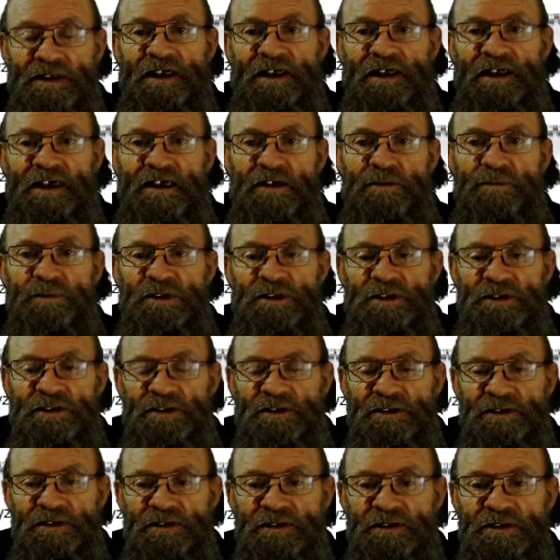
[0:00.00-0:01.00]
label,
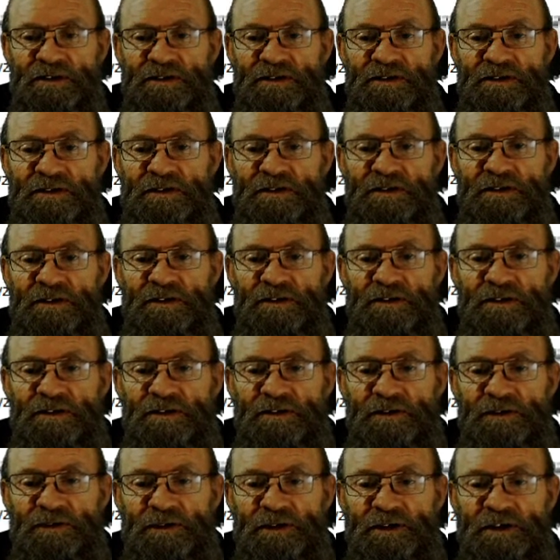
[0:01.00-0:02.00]

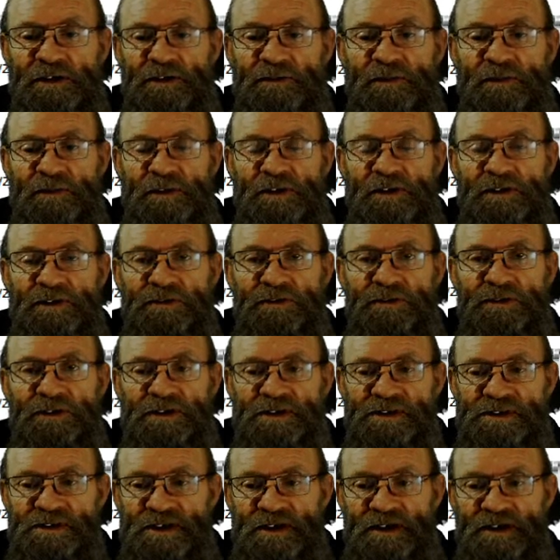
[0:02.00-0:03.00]
okay, in your
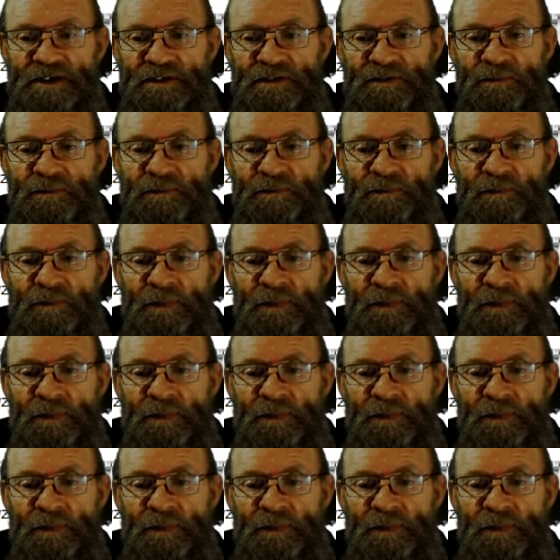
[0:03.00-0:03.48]
design.